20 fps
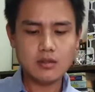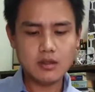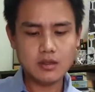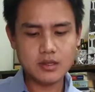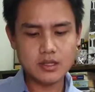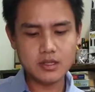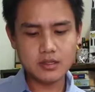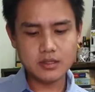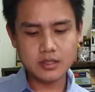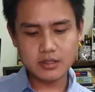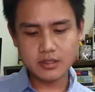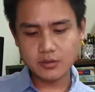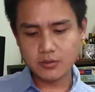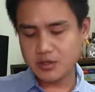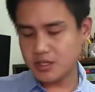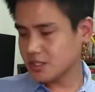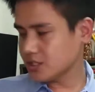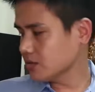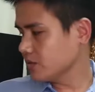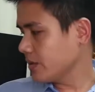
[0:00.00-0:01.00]
the
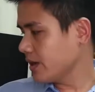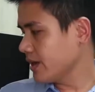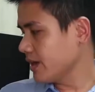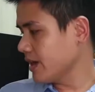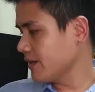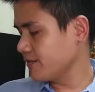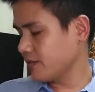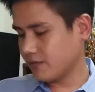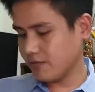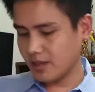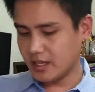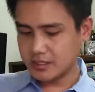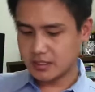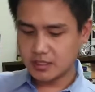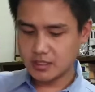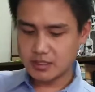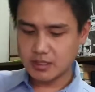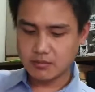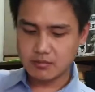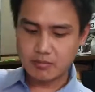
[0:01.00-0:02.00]
reason why FF
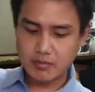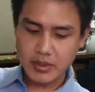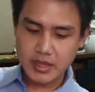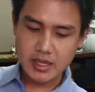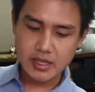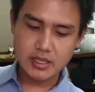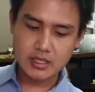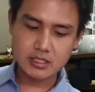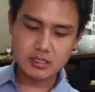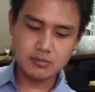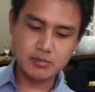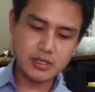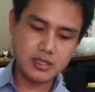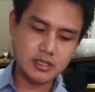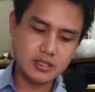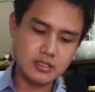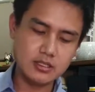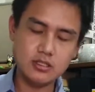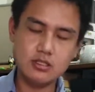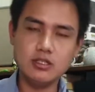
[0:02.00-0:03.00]
lenses are big is
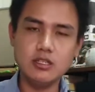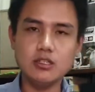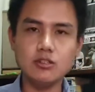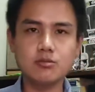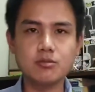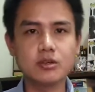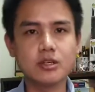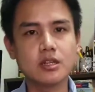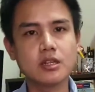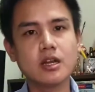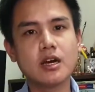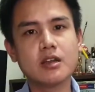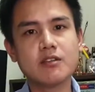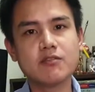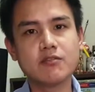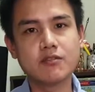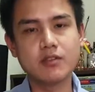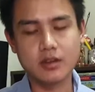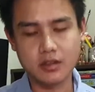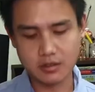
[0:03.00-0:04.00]
because you need to put a lot
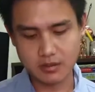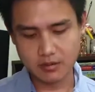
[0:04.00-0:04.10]
of